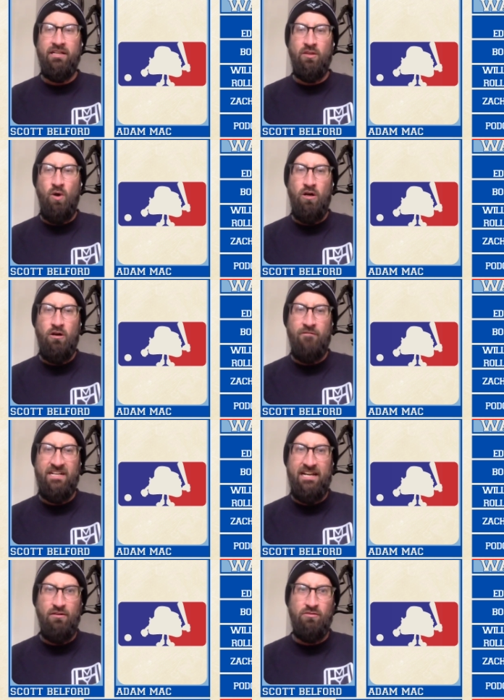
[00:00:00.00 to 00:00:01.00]
in the walk-off
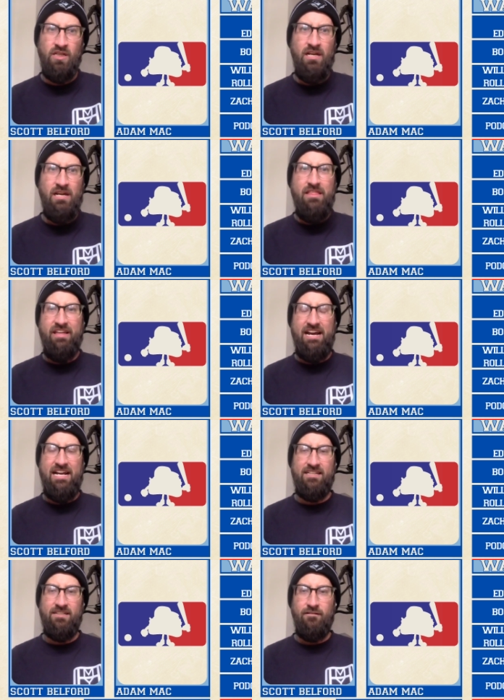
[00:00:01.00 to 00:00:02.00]
account
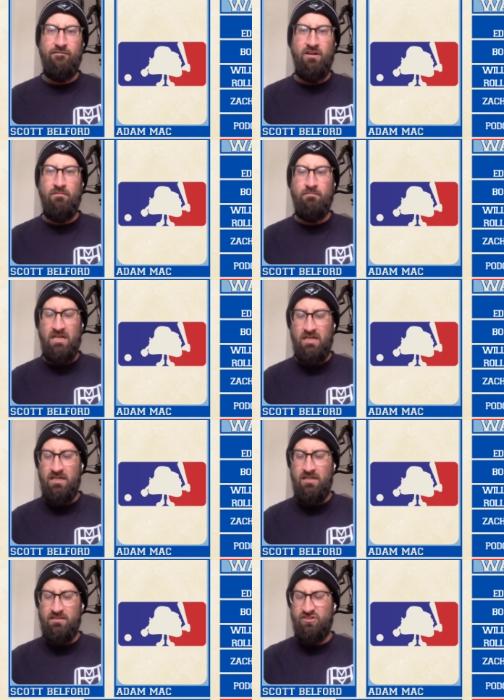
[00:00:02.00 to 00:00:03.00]
that
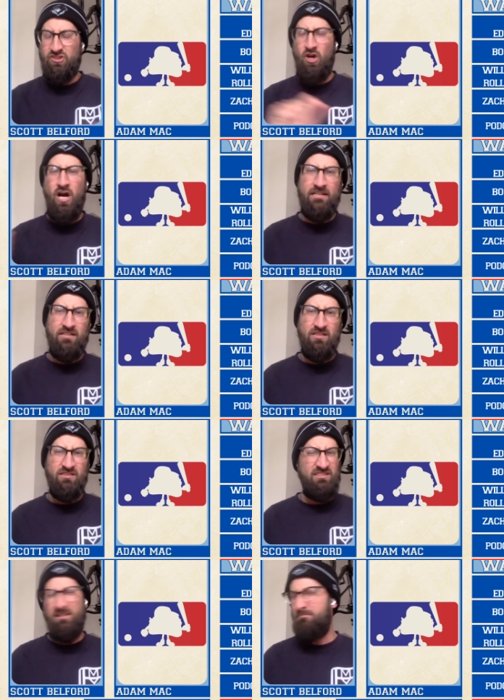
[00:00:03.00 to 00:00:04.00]
from Scott
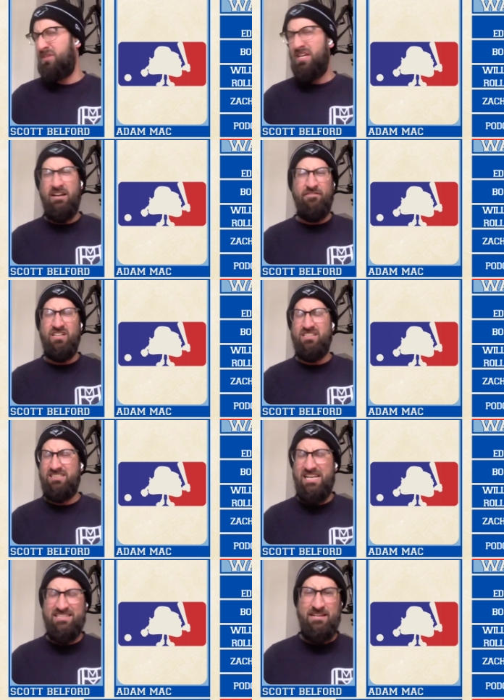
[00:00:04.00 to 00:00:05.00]
something, I forget his
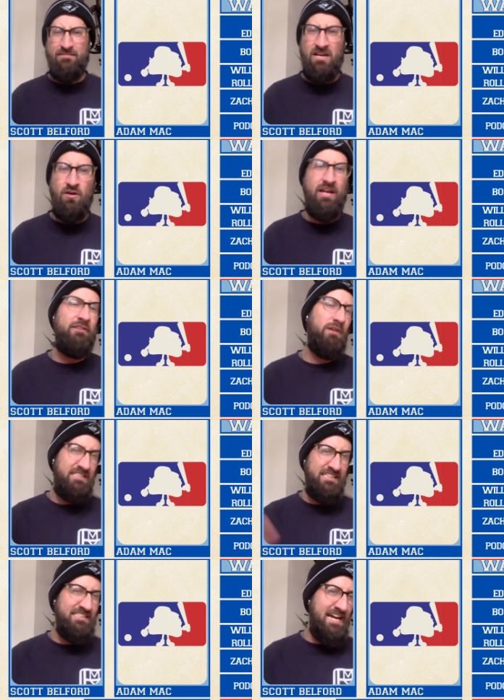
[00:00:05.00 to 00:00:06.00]
last name now.
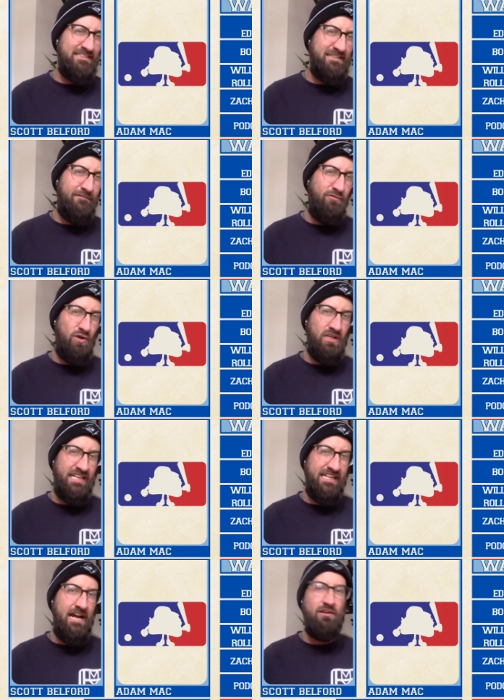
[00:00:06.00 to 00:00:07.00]
Anyways, he's asking for a
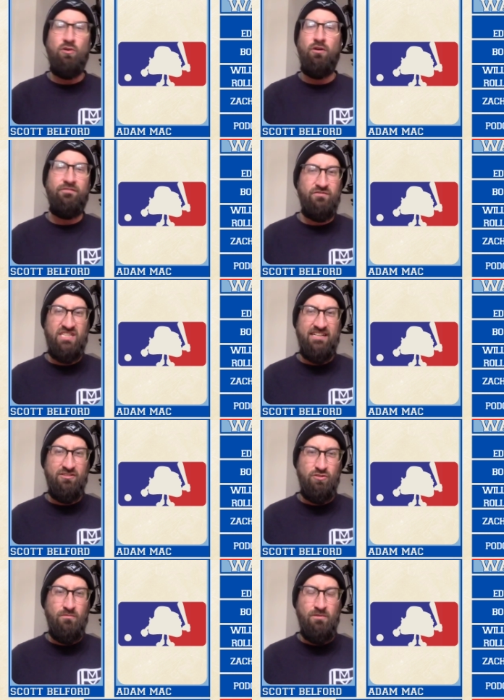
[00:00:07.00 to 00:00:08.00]
link. I don't know if you've sent
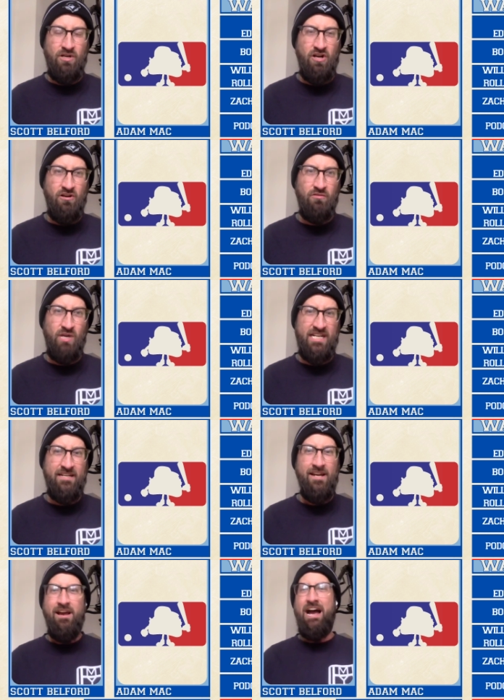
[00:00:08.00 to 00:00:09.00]
it to him or not
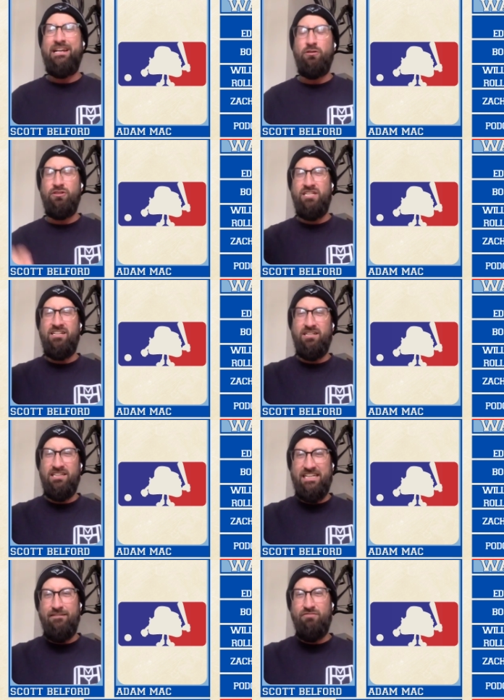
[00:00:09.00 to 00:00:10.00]
already. I know you said to
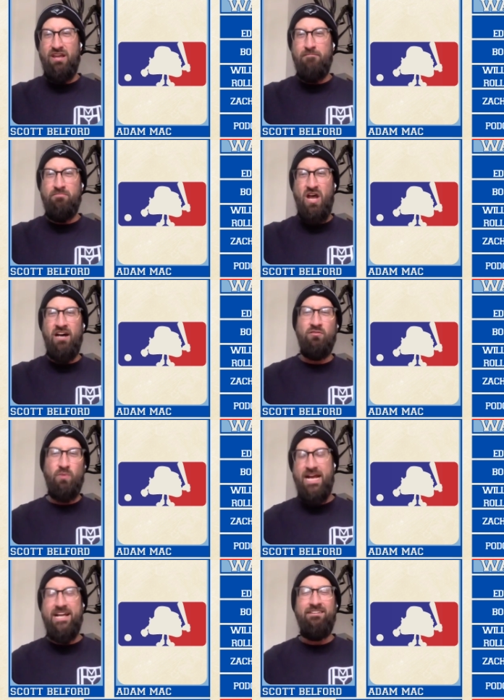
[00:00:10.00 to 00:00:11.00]
leave them
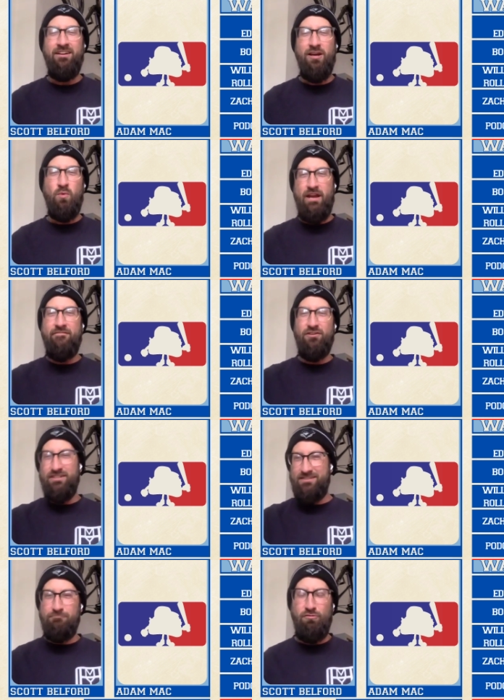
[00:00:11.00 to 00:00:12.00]
unread whenever
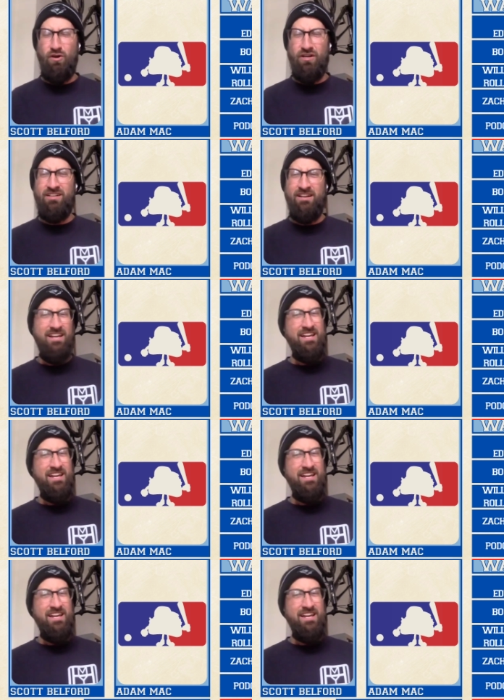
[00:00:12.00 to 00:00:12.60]
it's important,